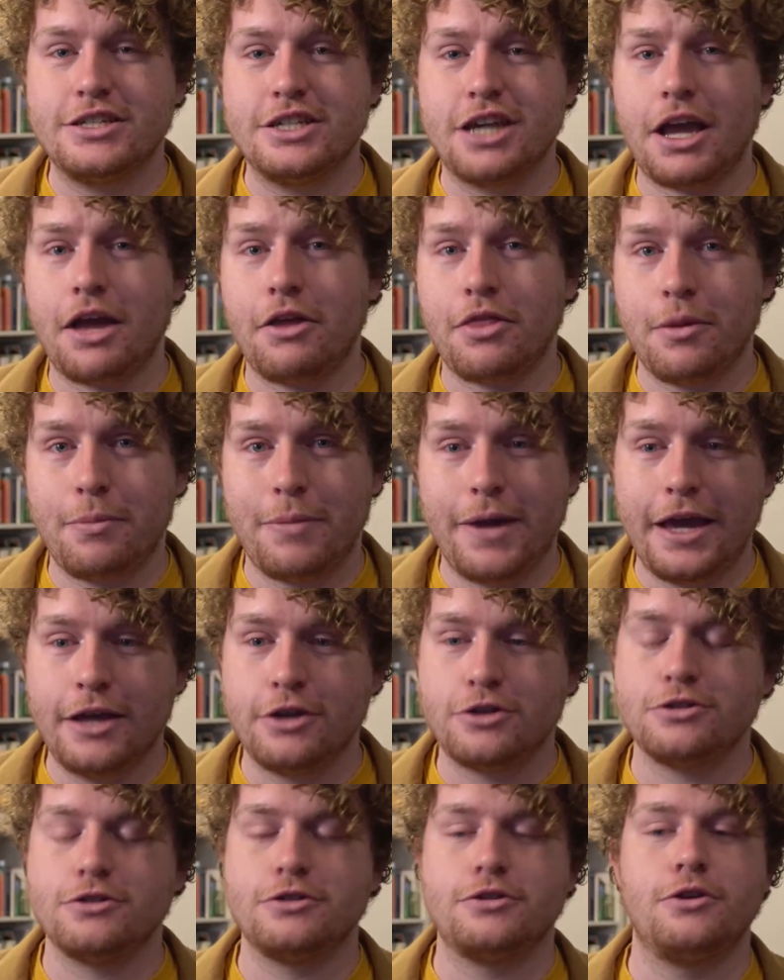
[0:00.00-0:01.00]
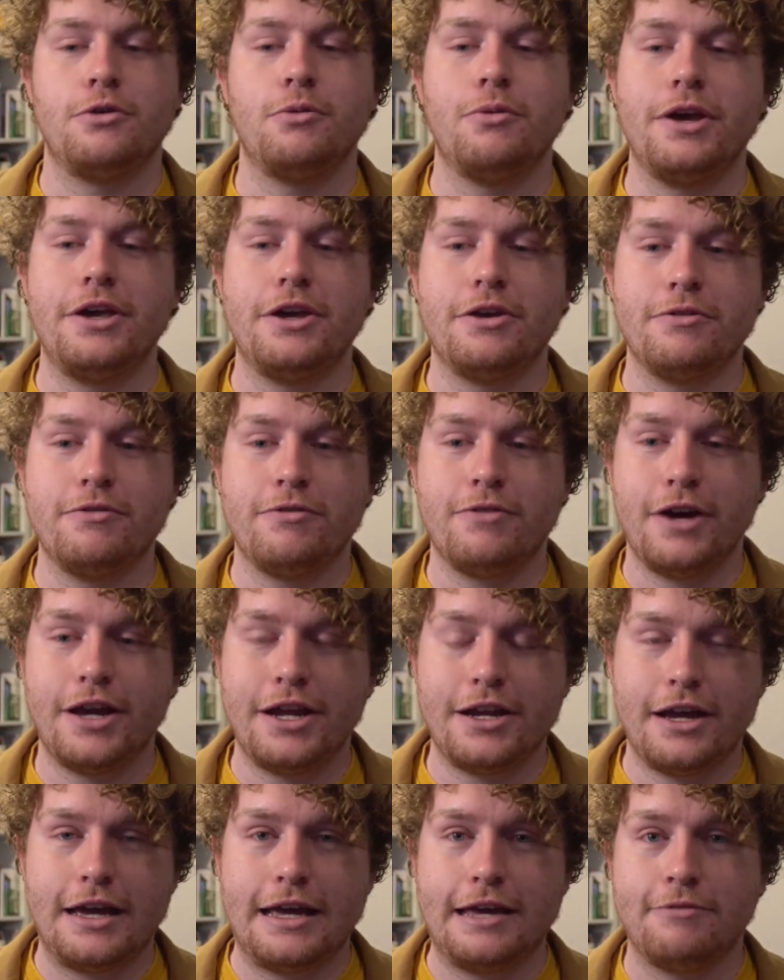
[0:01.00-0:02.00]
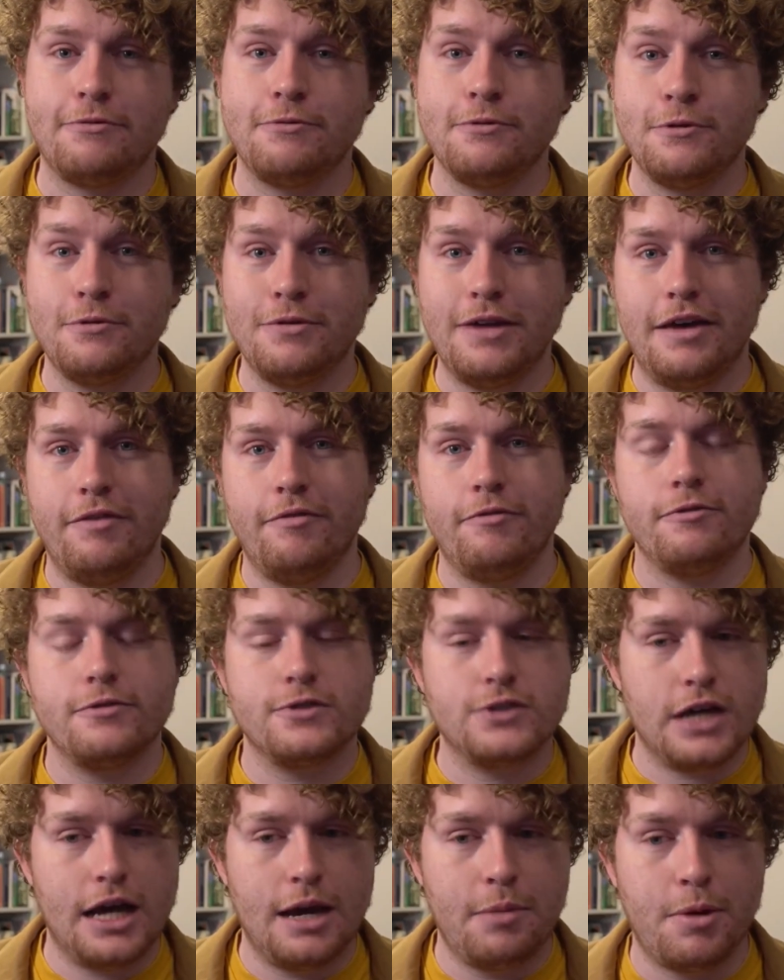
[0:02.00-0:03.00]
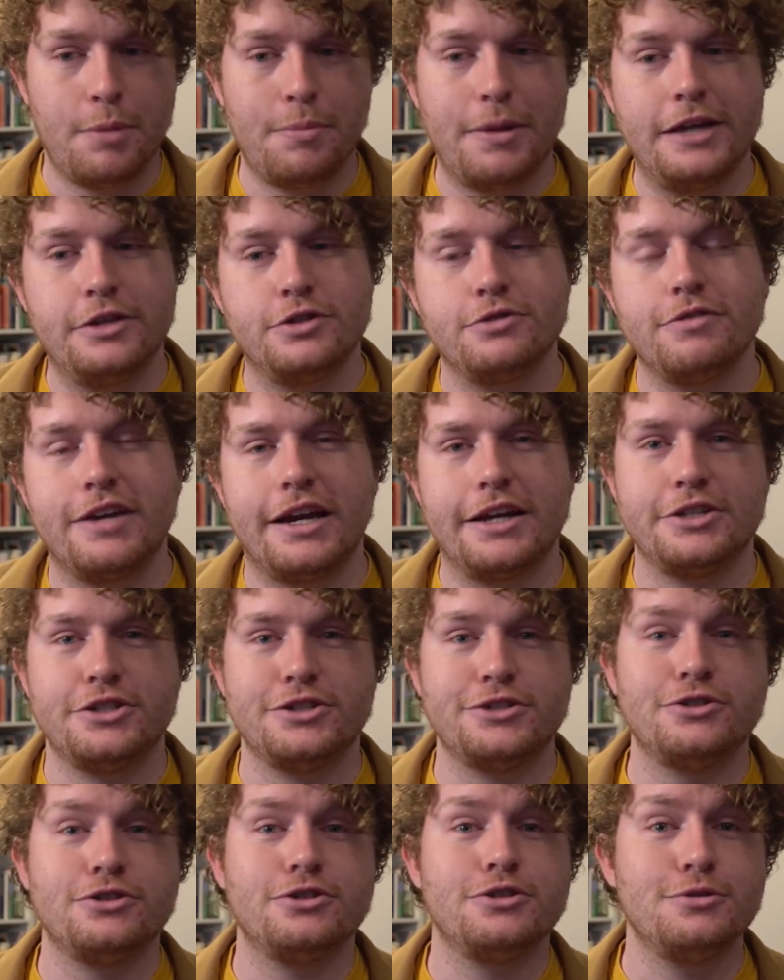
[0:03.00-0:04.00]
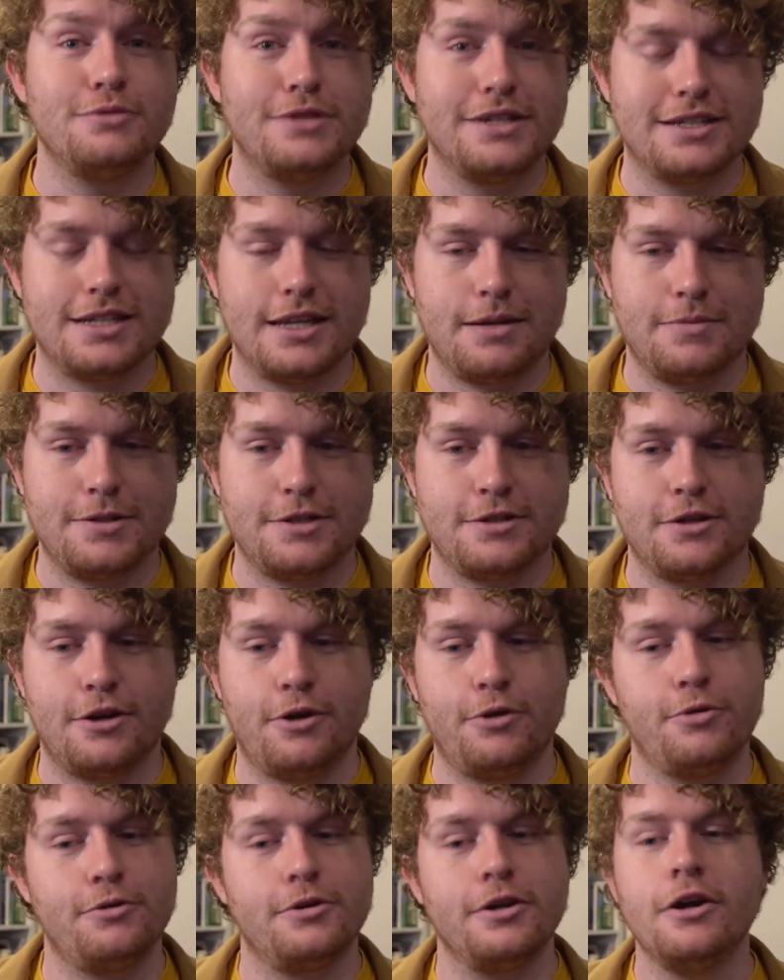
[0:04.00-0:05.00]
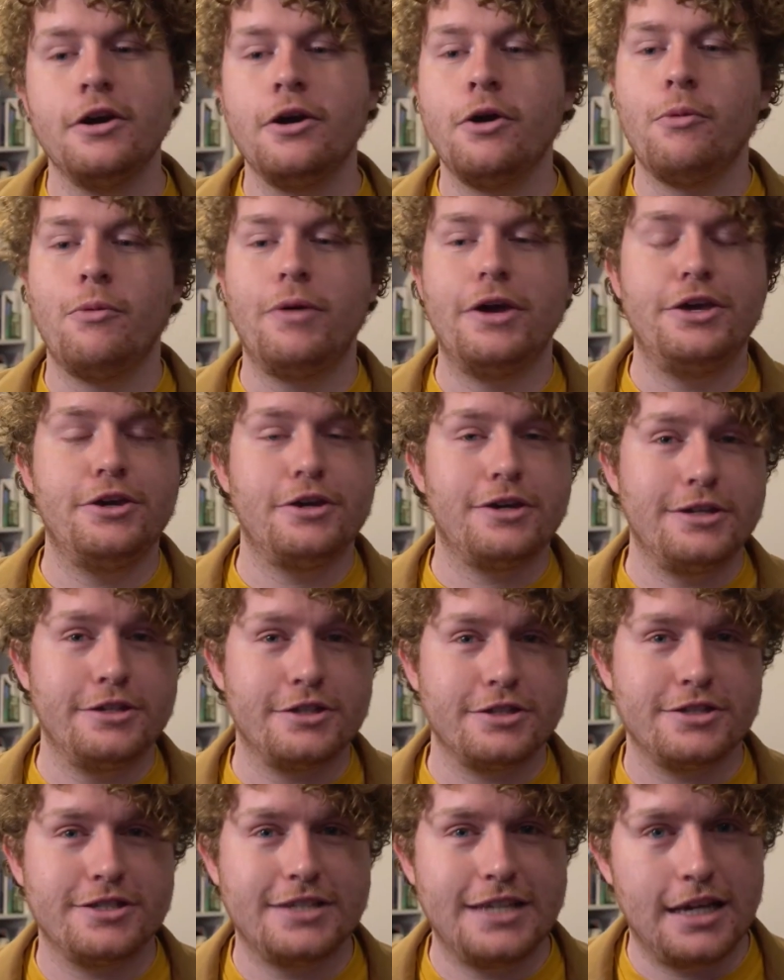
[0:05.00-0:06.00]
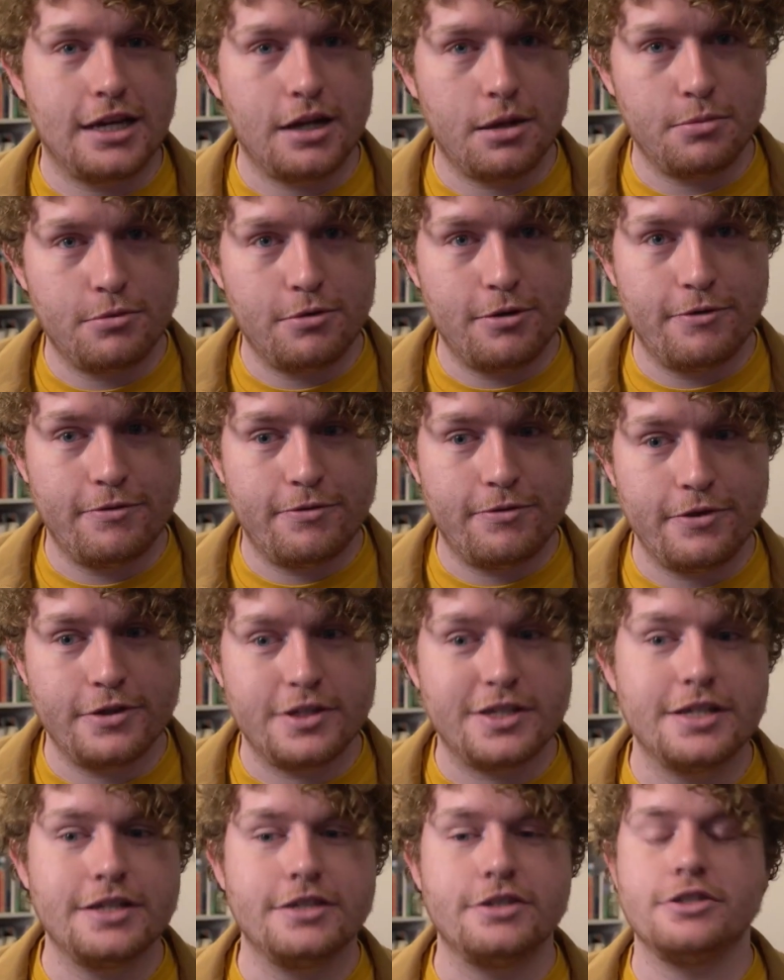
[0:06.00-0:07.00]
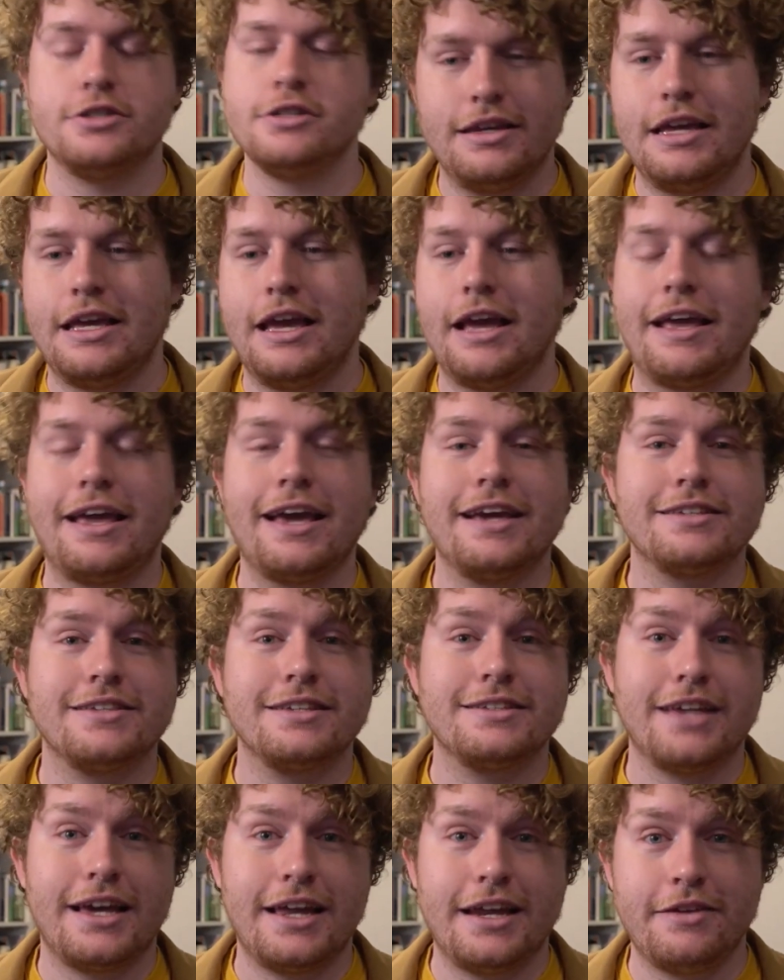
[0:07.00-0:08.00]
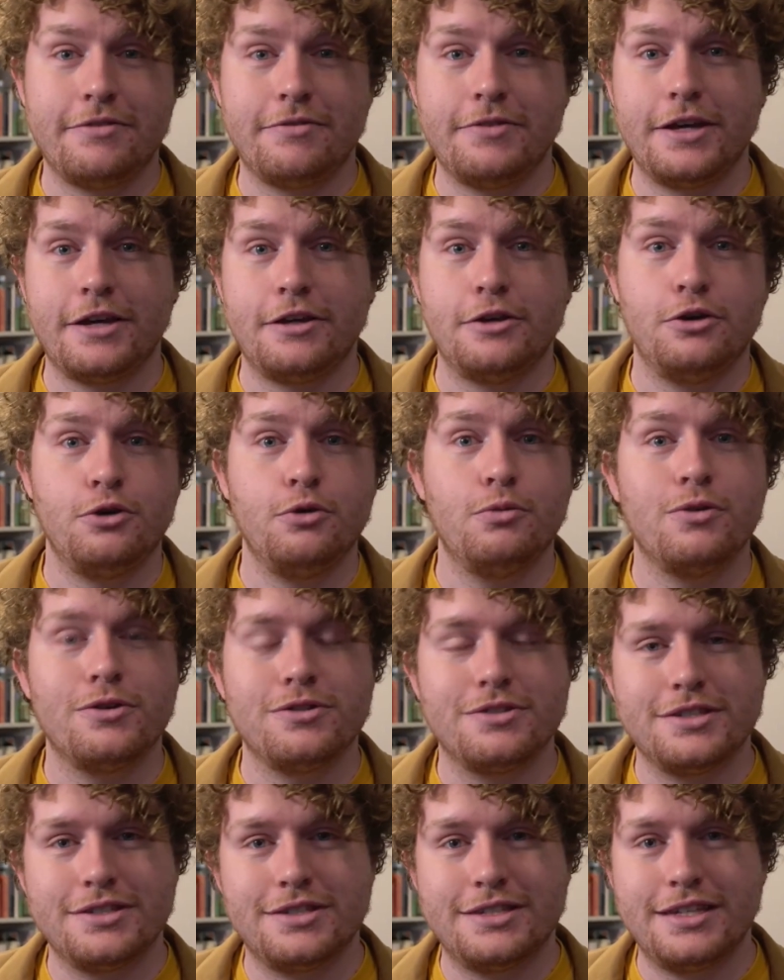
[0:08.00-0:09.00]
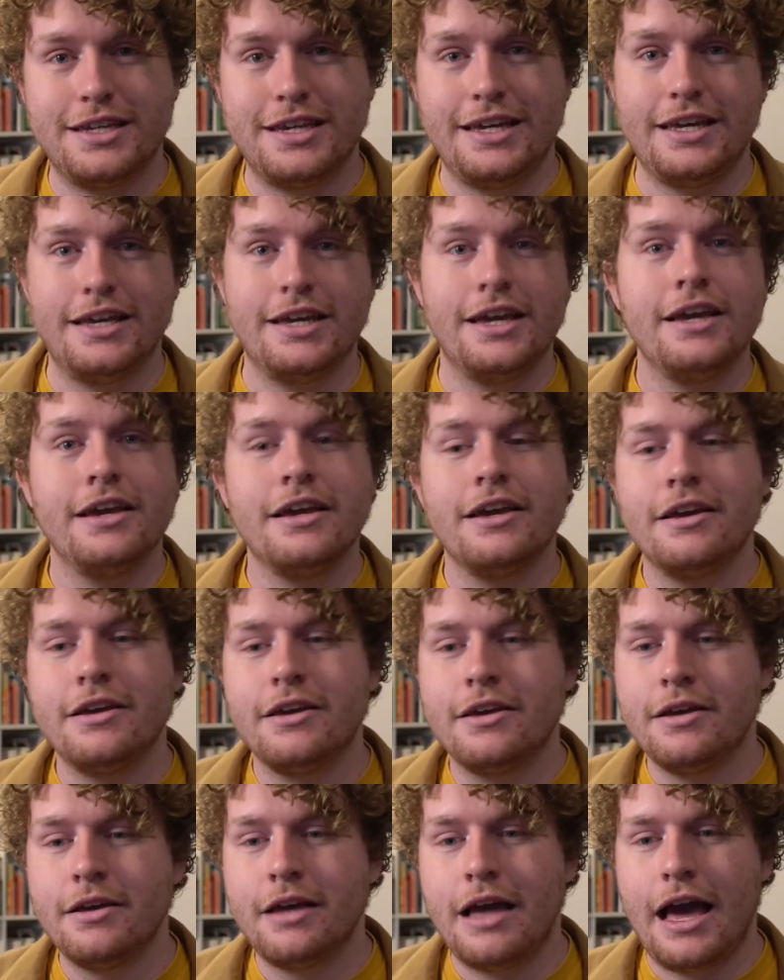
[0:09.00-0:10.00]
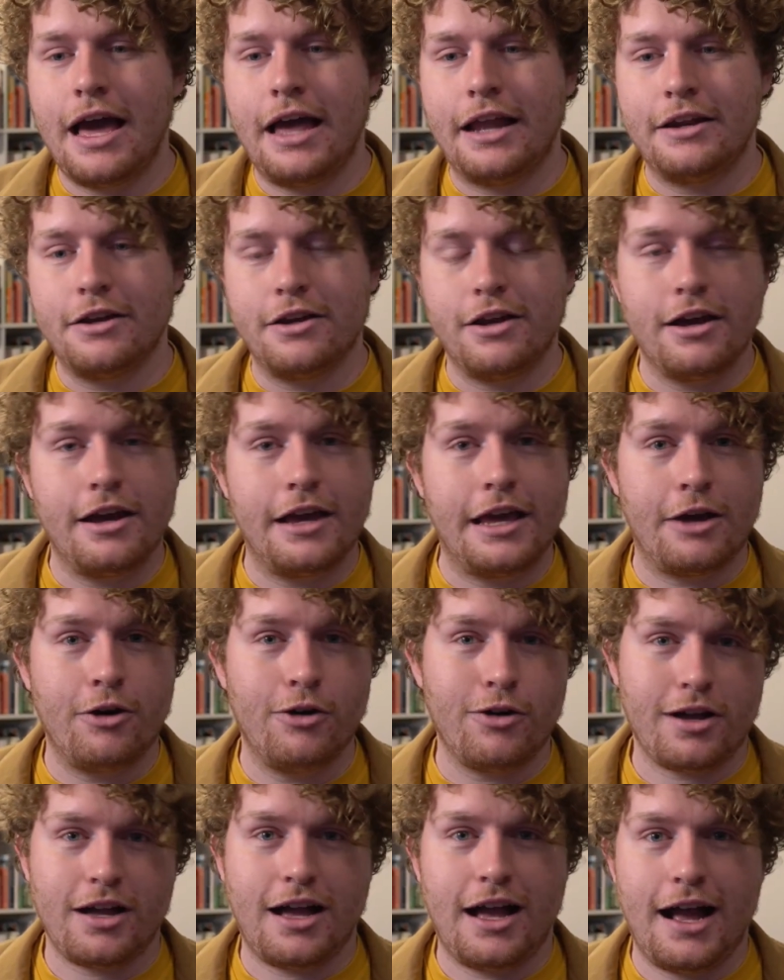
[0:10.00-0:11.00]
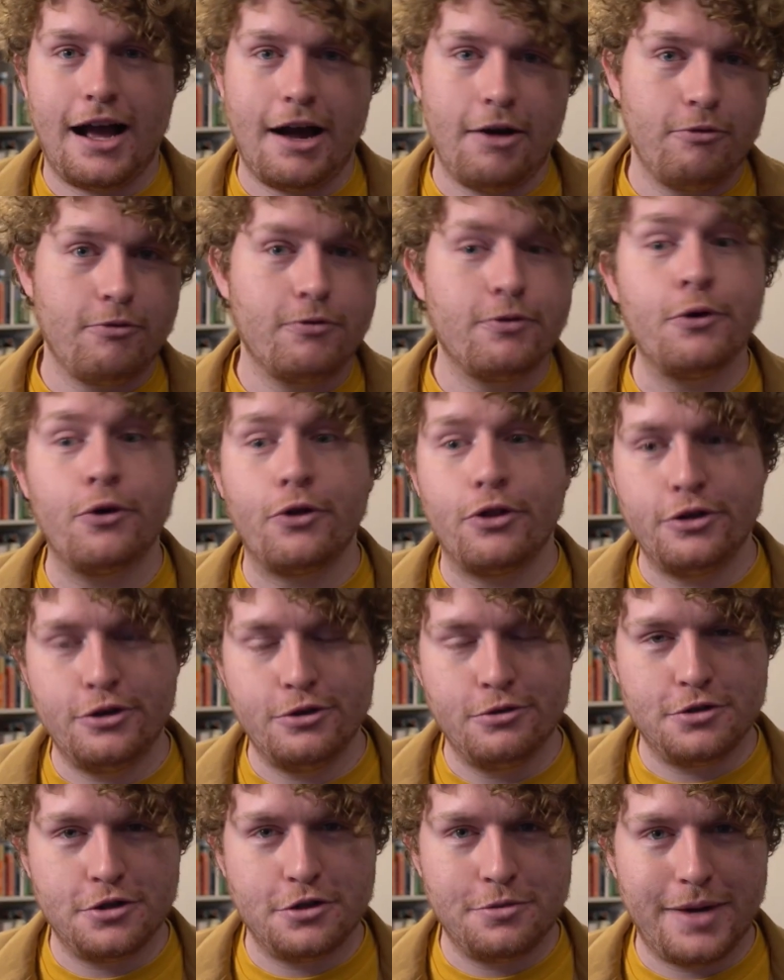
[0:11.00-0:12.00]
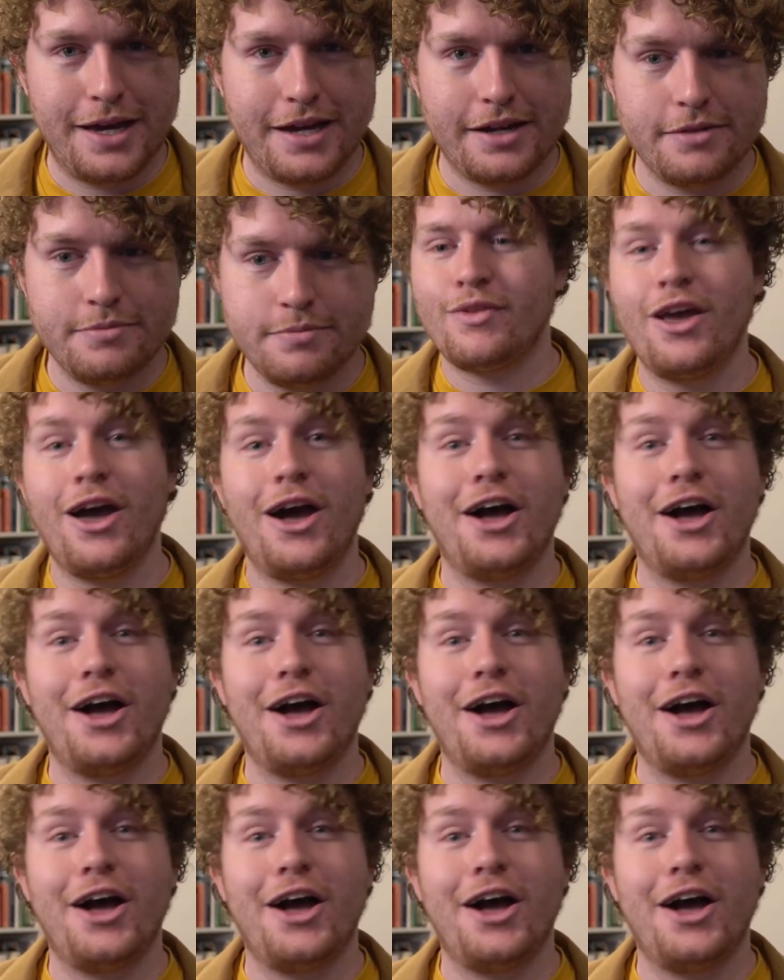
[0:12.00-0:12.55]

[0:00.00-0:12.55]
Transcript: check out the Patreon, where you can find a full-length timer-based reaction to this episode, where you can just sync up your own footage. In case there's anything you want to see and it got cut out for the YouTube edit.